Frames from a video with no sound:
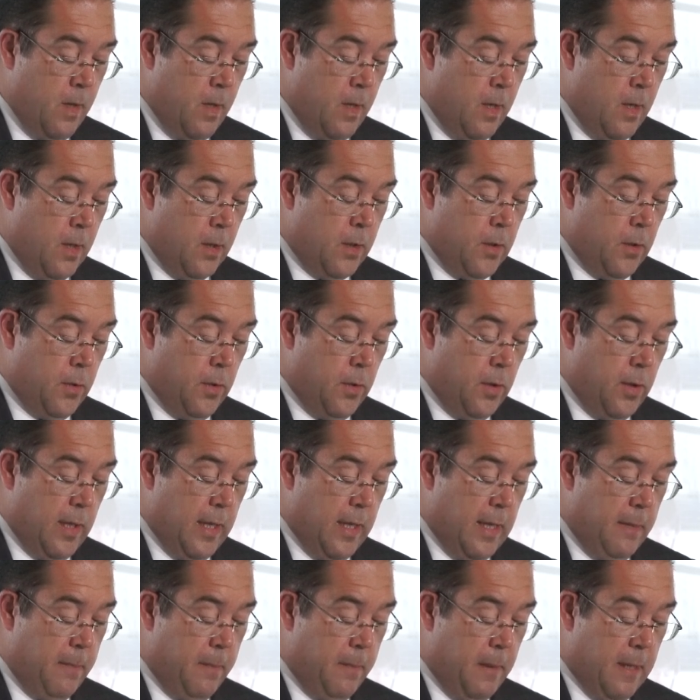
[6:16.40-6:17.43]
Through
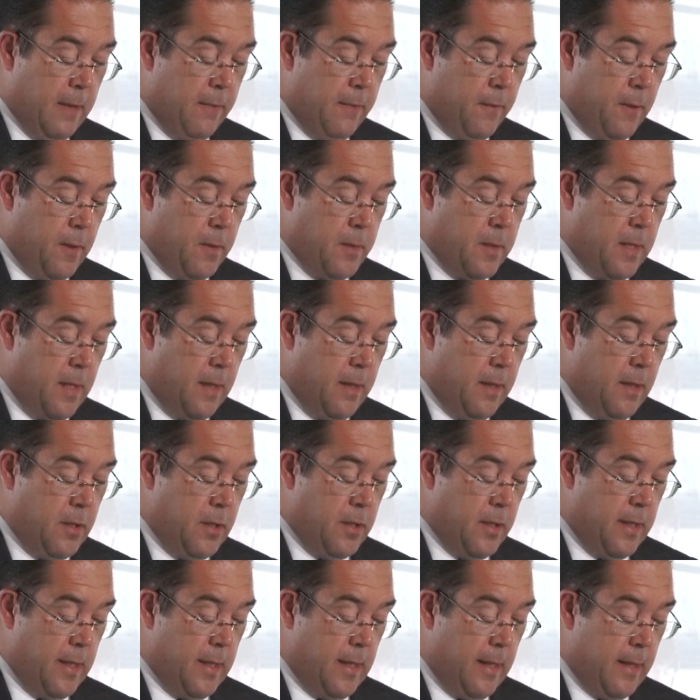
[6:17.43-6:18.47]
online platforms and
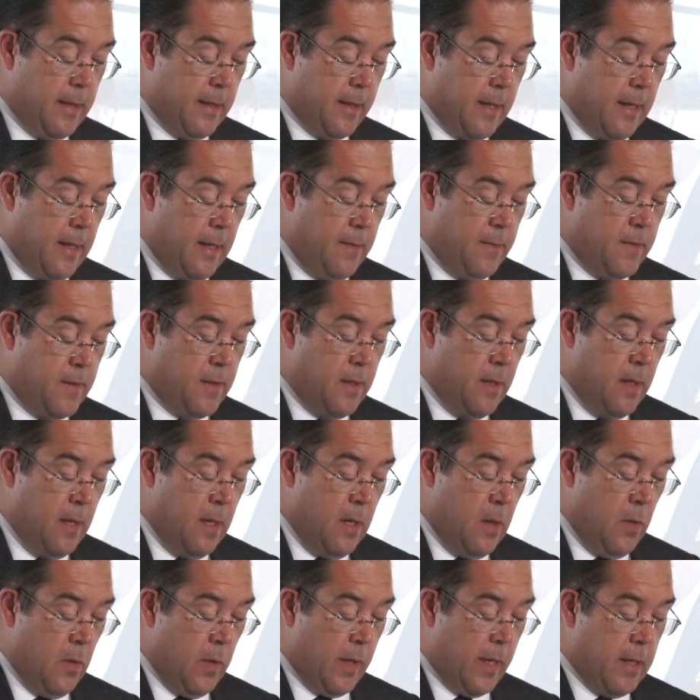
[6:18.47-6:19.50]
digital archives,
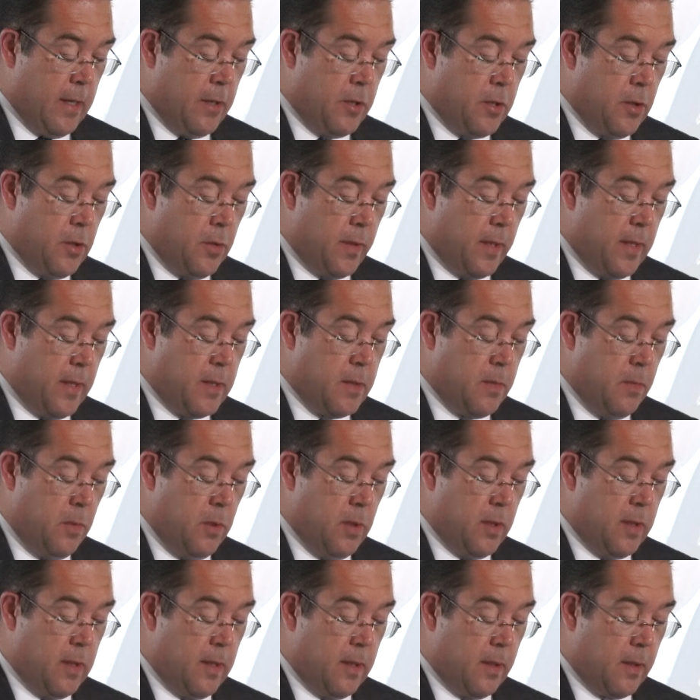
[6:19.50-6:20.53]
we can showcase
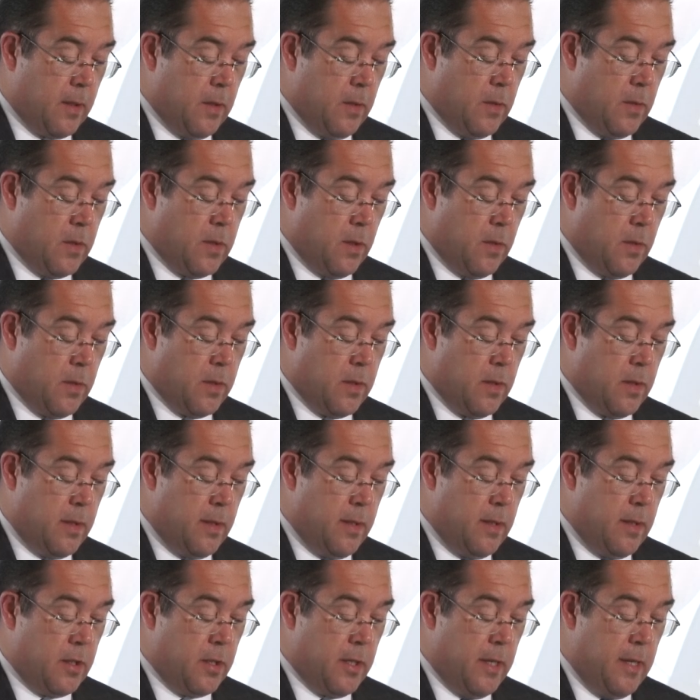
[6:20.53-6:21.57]
Malta and Gozo's
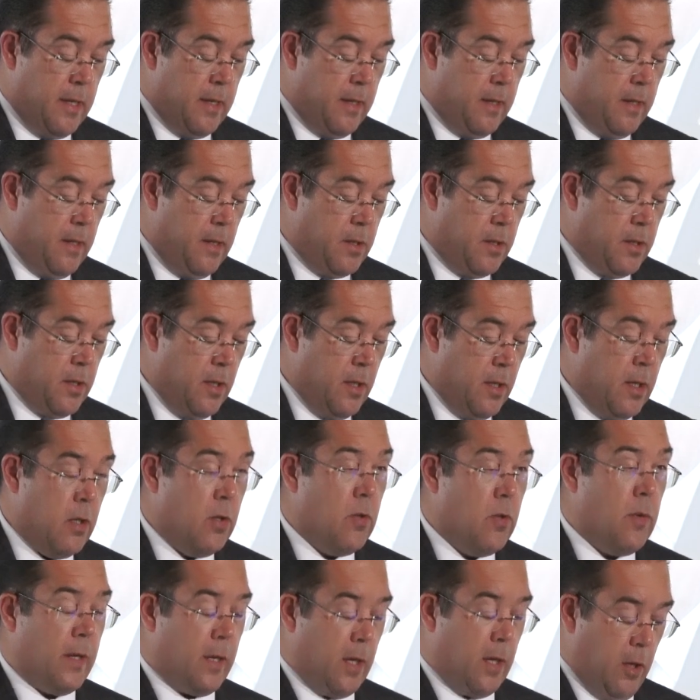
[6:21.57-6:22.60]
rich heritage
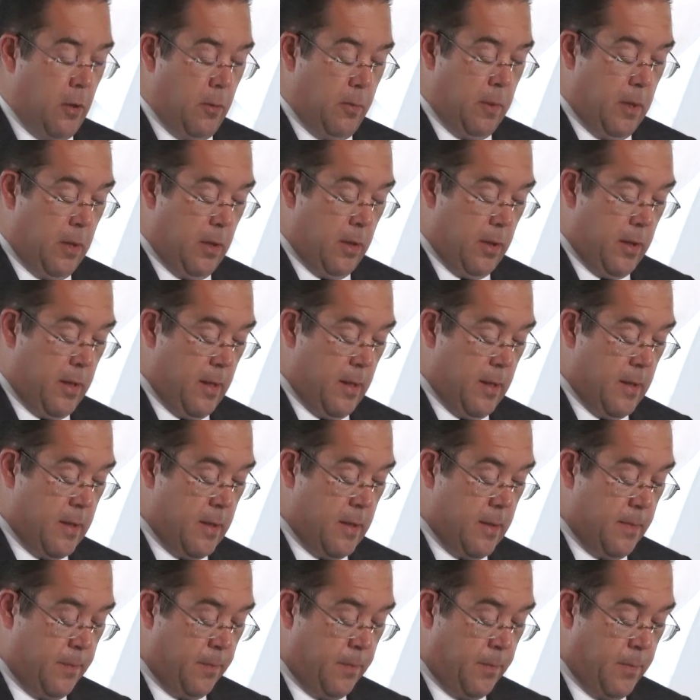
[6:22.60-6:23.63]
to a global
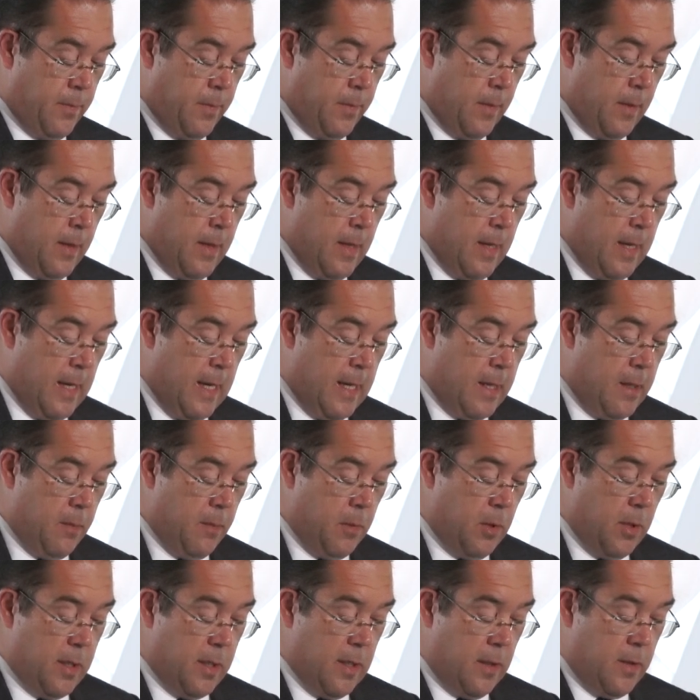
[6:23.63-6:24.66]
audience. At the
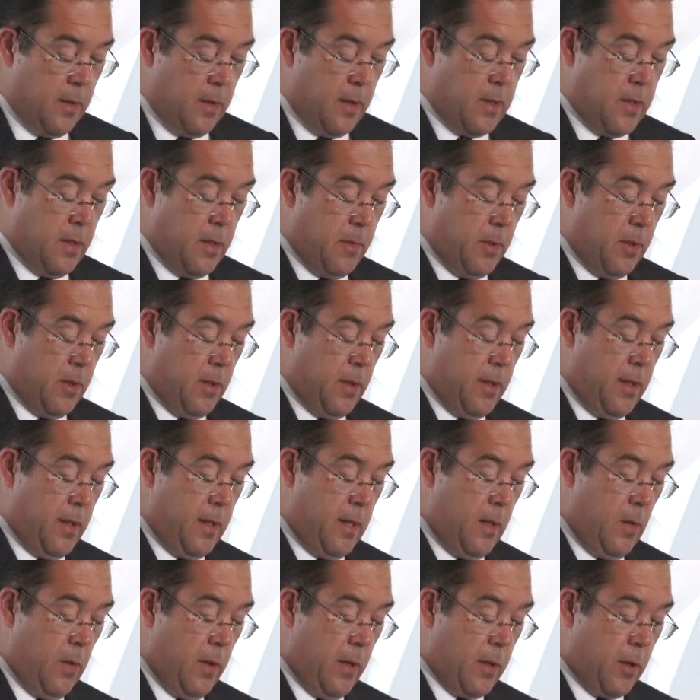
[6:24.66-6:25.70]
Malta Tourism
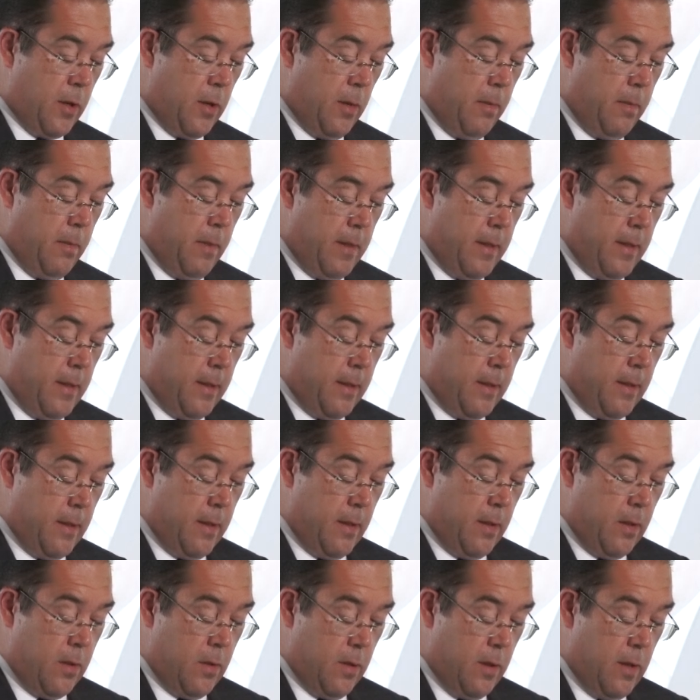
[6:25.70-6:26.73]
Authority, we are committed
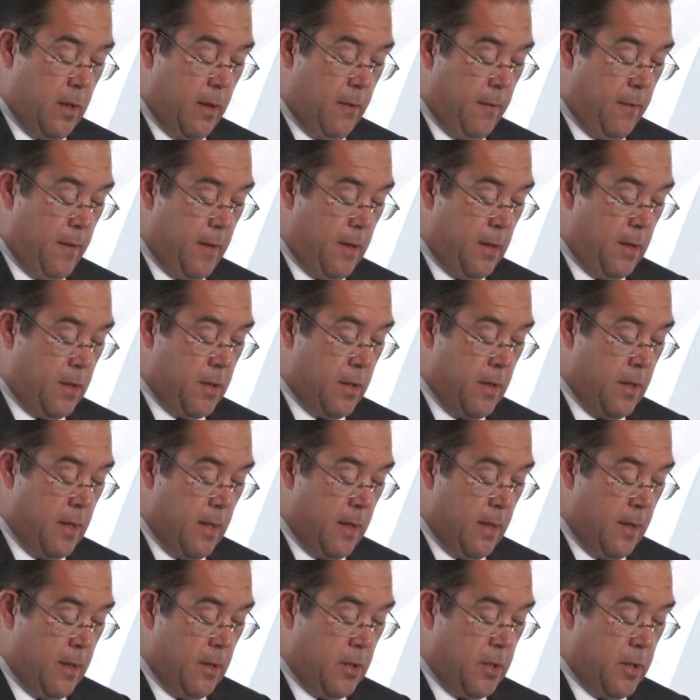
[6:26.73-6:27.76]
to leverage
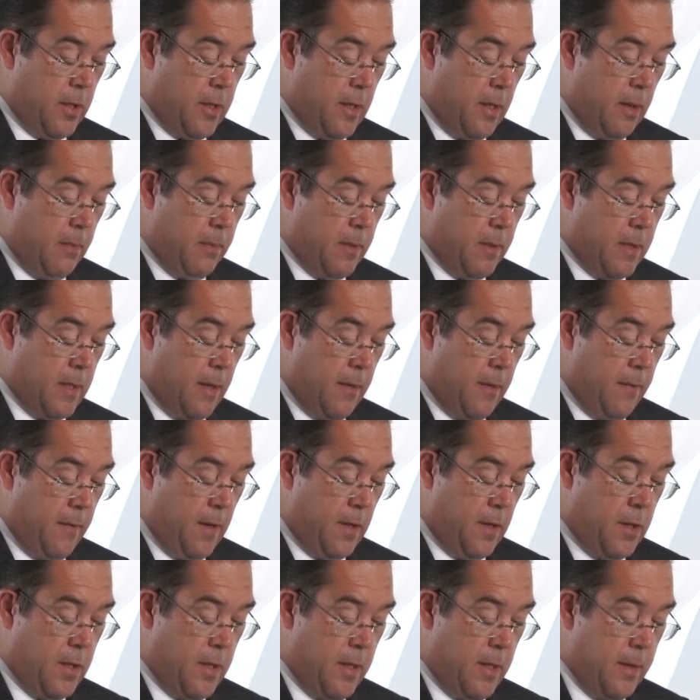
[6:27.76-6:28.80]
digital
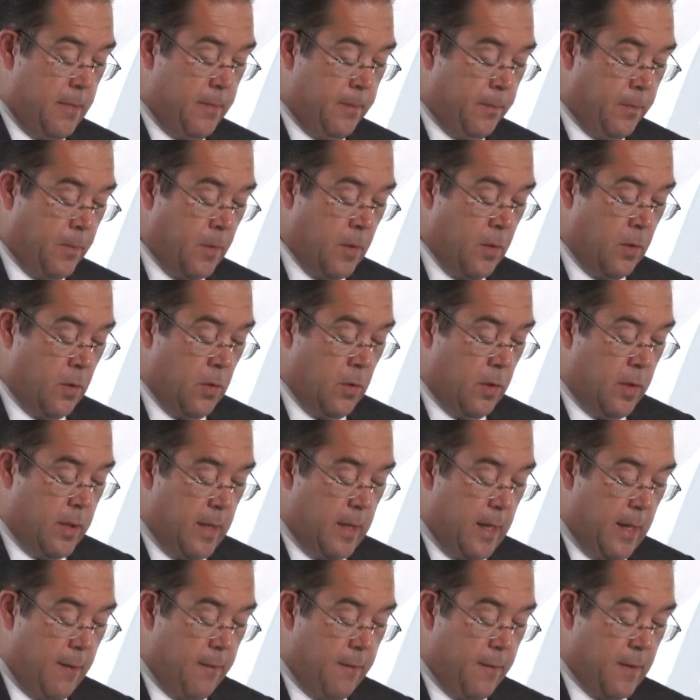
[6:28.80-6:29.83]
preservation to
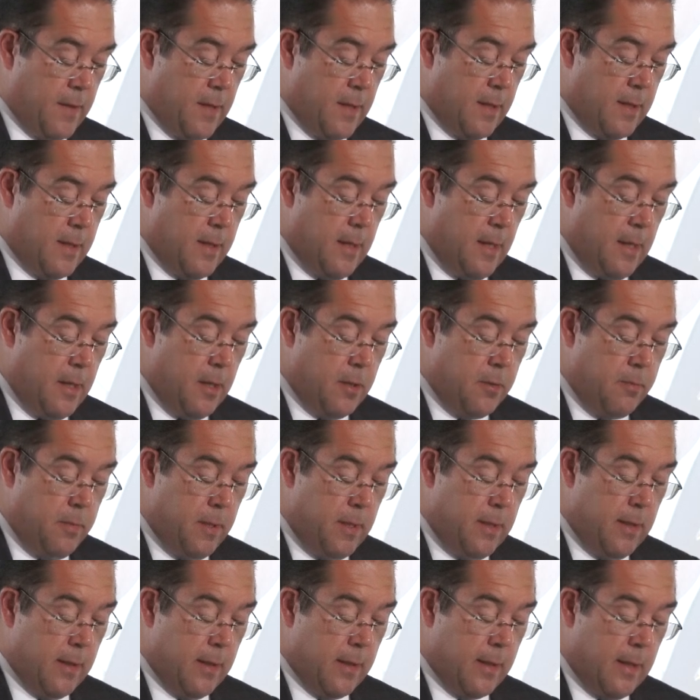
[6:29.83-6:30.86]
drive
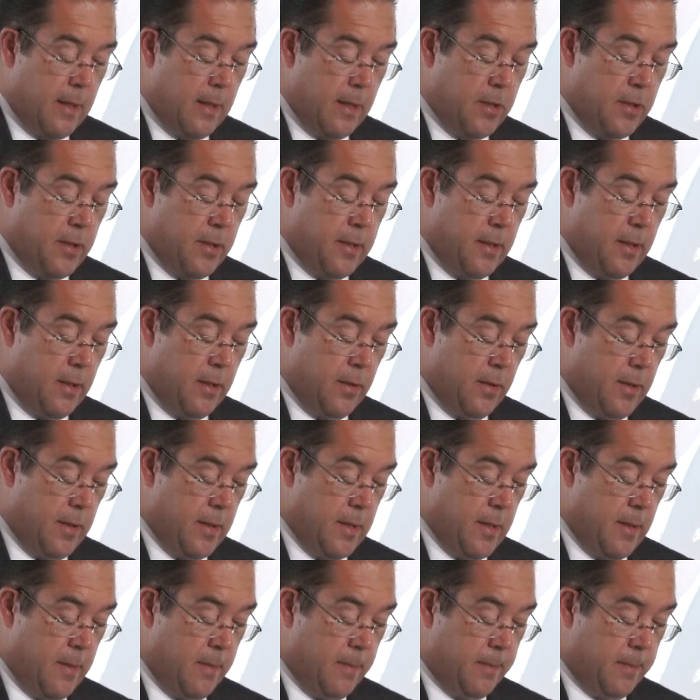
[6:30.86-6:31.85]
sustainable cultural tourism.